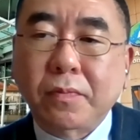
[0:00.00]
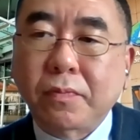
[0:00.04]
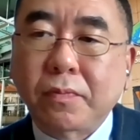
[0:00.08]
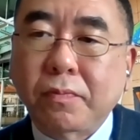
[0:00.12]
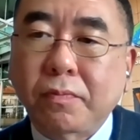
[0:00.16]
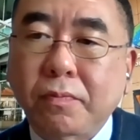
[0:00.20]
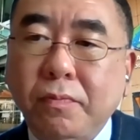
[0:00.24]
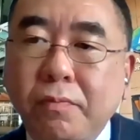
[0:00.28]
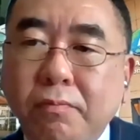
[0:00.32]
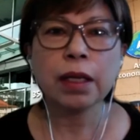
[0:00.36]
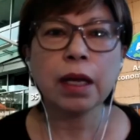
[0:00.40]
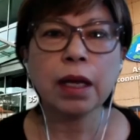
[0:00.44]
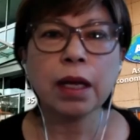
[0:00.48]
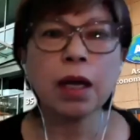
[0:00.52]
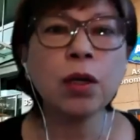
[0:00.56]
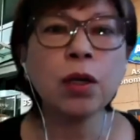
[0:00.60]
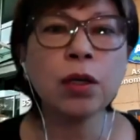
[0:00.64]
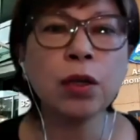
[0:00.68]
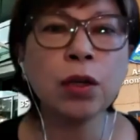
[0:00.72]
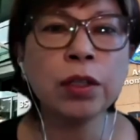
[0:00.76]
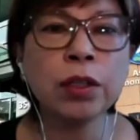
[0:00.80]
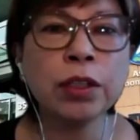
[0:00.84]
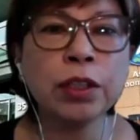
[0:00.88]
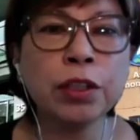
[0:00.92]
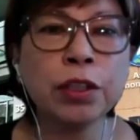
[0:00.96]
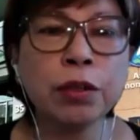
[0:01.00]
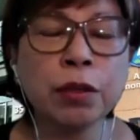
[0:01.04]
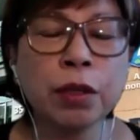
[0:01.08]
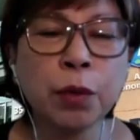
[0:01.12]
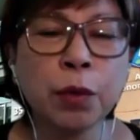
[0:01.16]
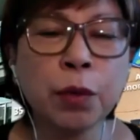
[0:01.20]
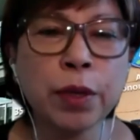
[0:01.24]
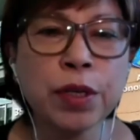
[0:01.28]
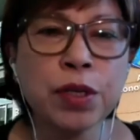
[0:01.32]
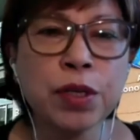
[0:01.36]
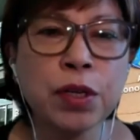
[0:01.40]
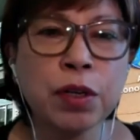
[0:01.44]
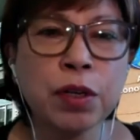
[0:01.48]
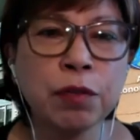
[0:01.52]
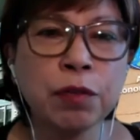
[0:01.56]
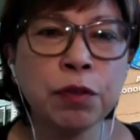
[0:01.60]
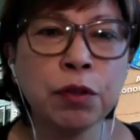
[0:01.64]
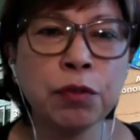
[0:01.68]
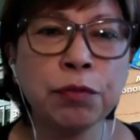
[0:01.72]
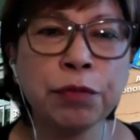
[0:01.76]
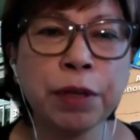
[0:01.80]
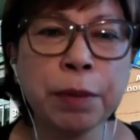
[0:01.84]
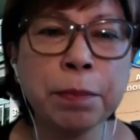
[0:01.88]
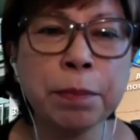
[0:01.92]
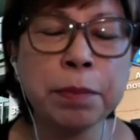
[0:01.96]
Yeah, on the question of
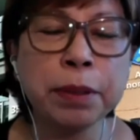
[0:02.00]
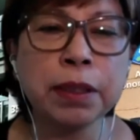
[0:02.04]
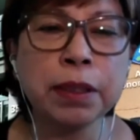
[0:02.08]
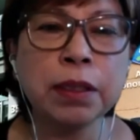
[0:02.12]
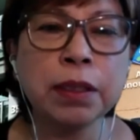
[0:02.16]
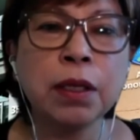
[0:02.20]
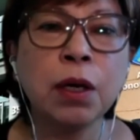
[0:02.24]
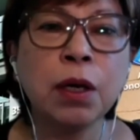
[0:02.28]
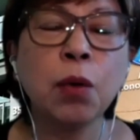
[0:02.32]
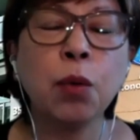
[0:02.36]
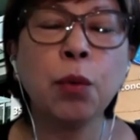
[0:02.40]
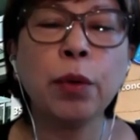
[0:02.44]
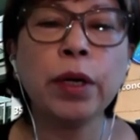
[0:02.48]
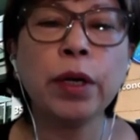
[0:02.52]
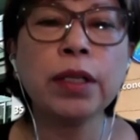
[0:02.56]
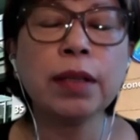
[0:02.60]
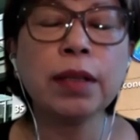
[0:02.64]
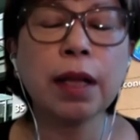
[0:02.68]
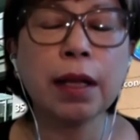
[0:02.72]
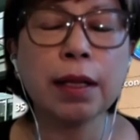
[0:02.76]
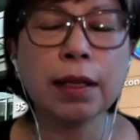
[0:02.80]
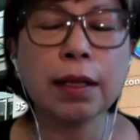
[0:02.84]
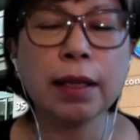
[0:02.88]
November, well, like